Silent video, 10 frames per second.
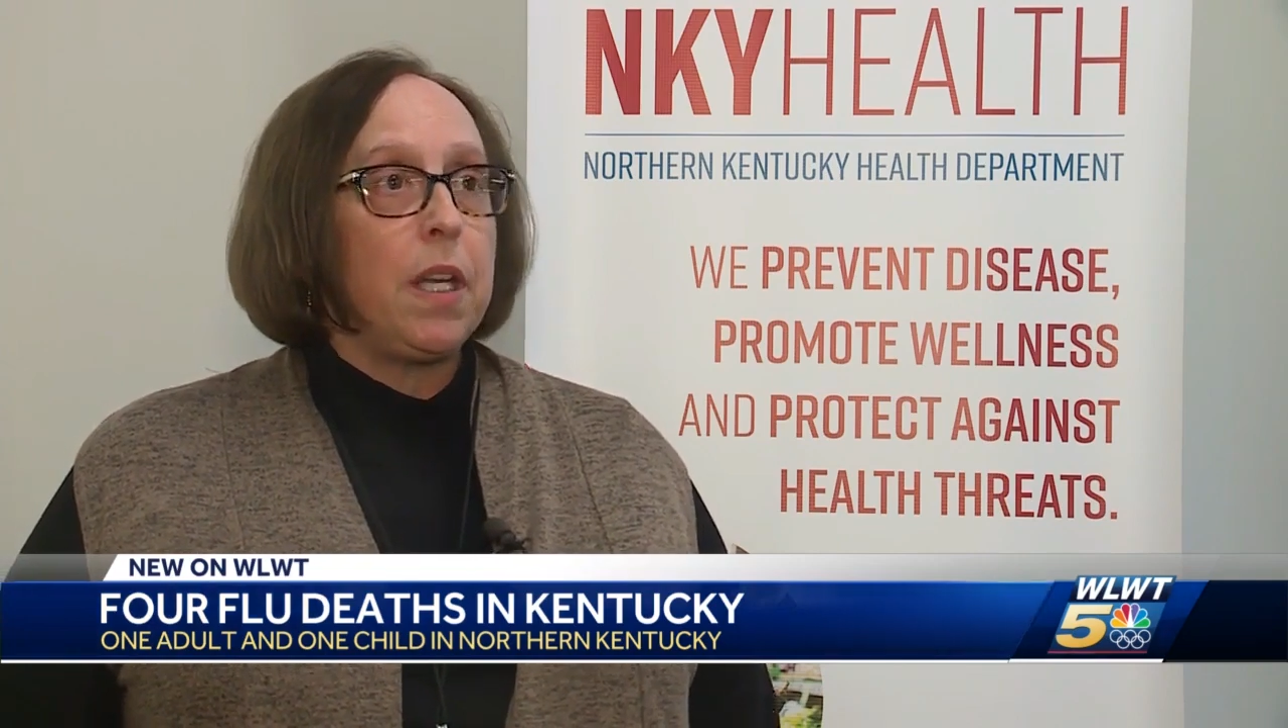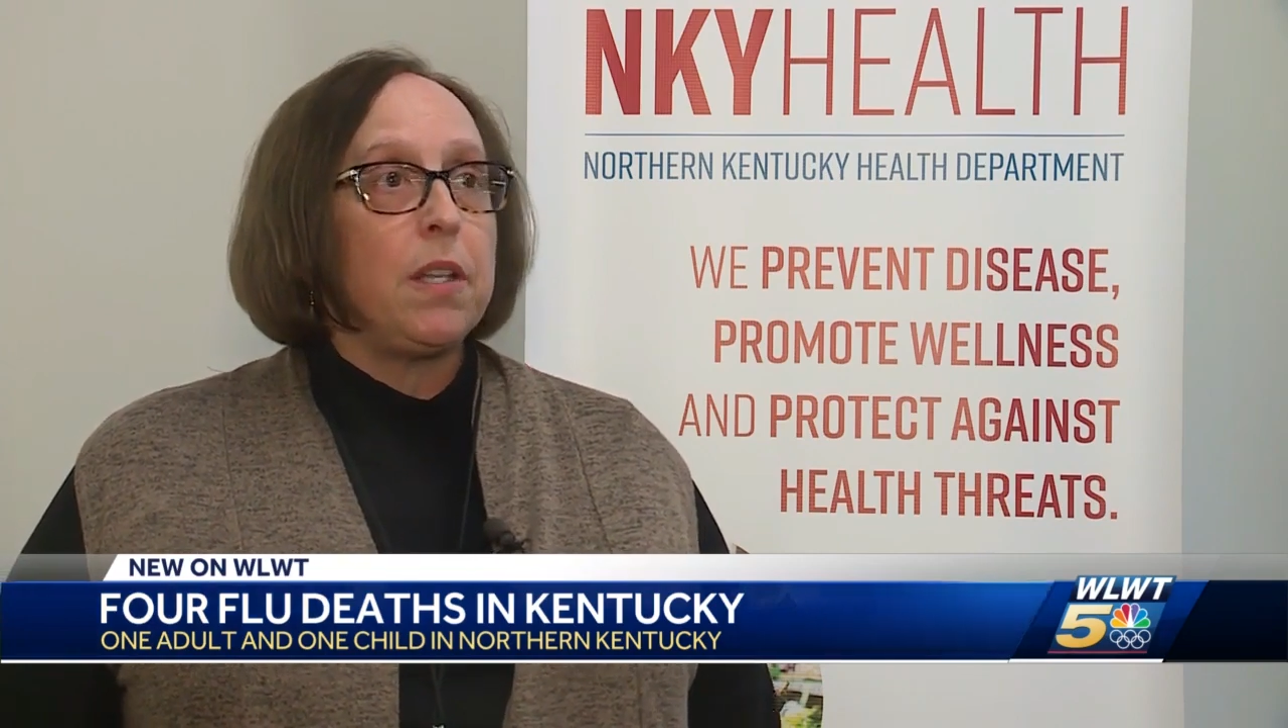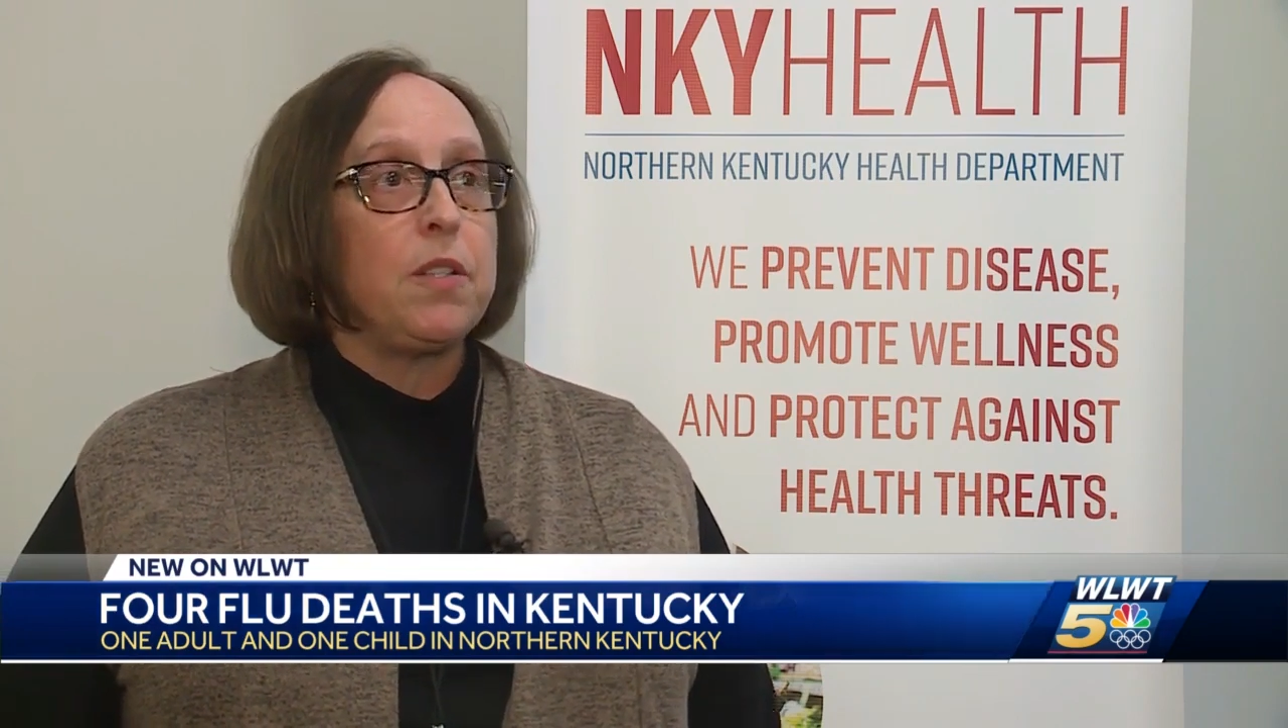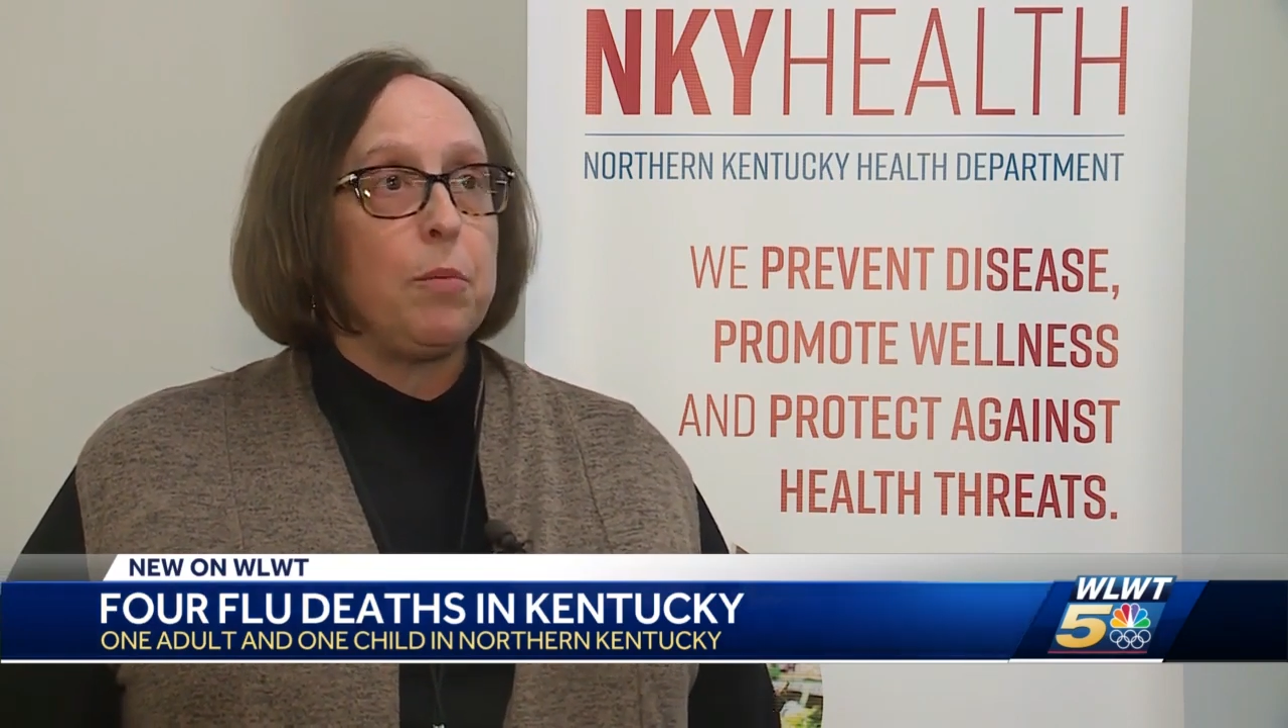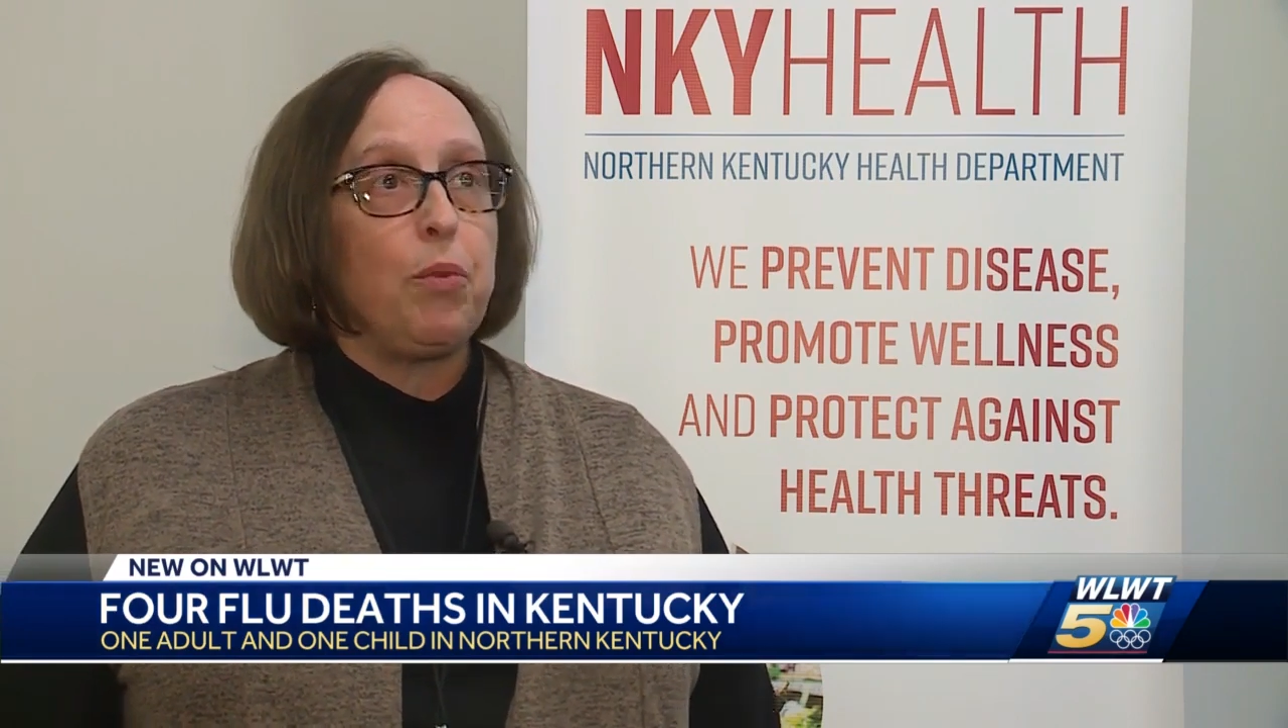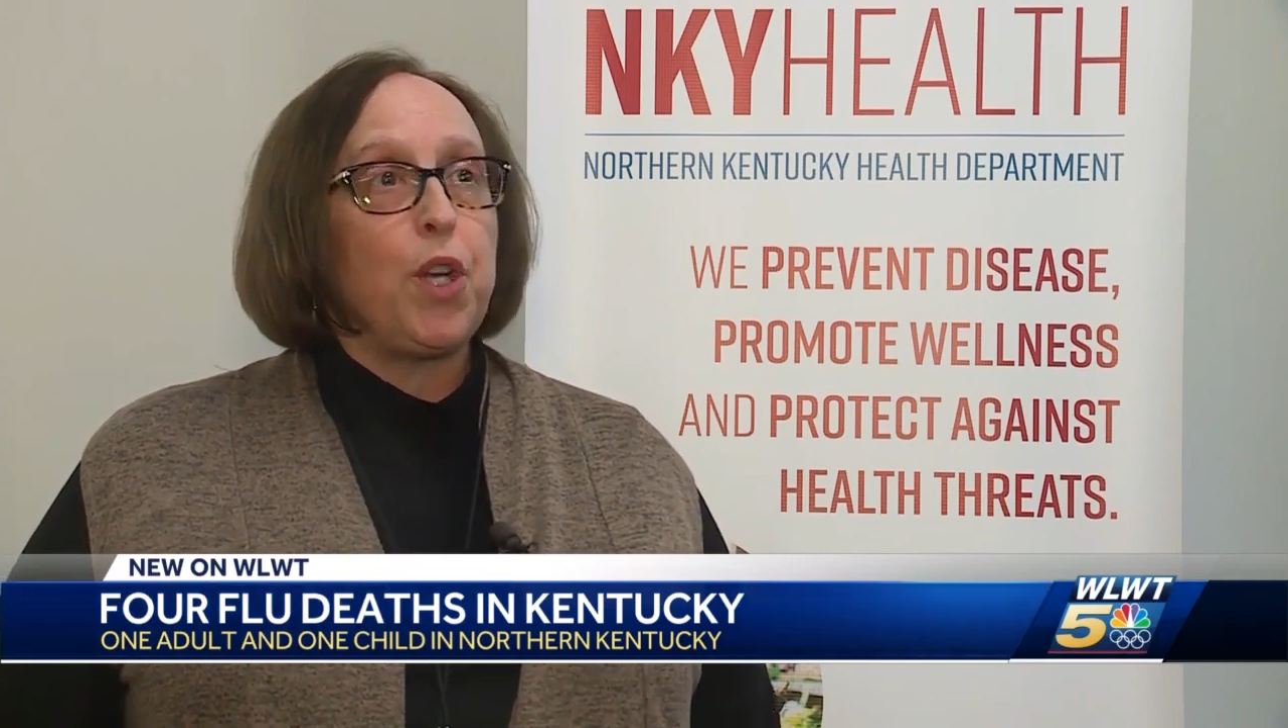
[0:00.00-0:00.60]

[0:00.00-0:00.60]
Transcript: getting some